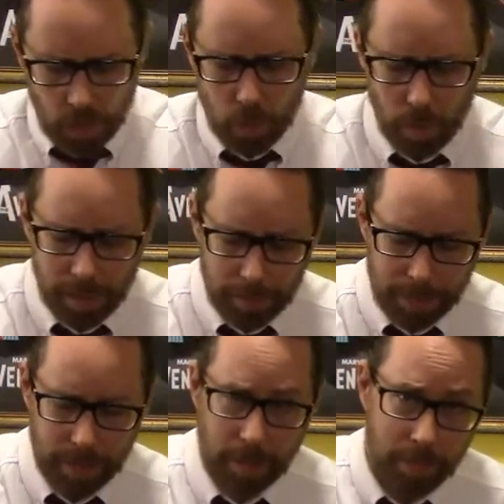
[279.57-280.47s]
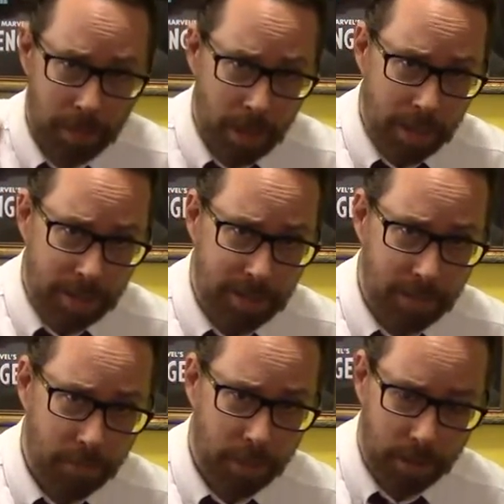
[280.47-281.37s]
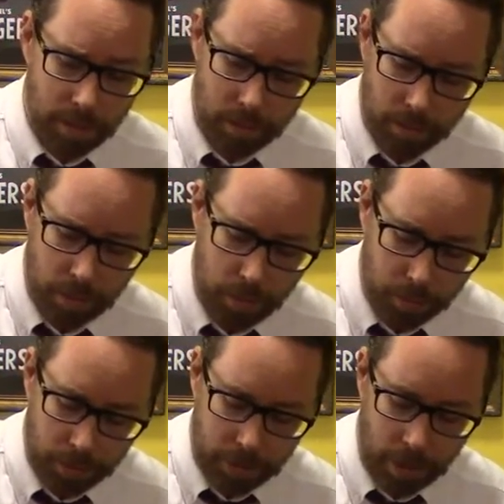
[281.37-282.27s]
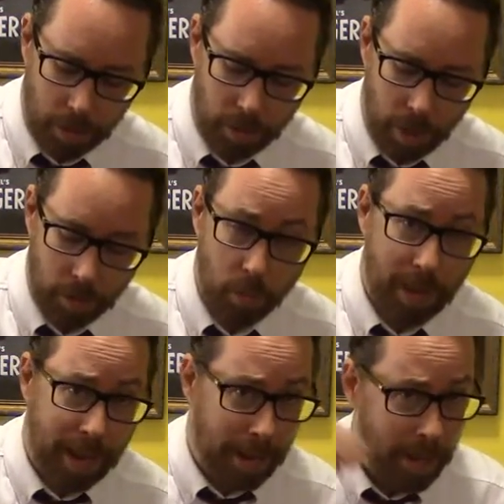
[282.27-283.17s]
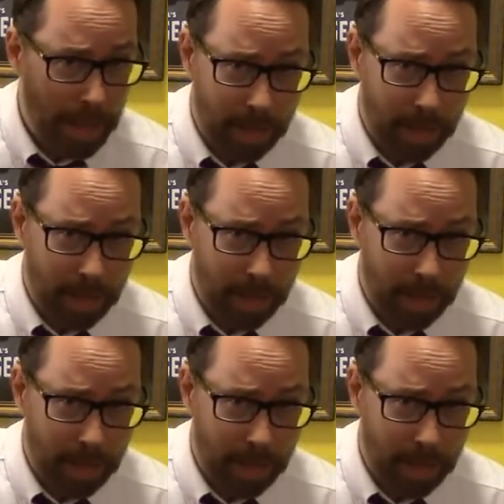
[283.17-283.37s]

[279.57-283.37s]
You will pick up different loots along the way.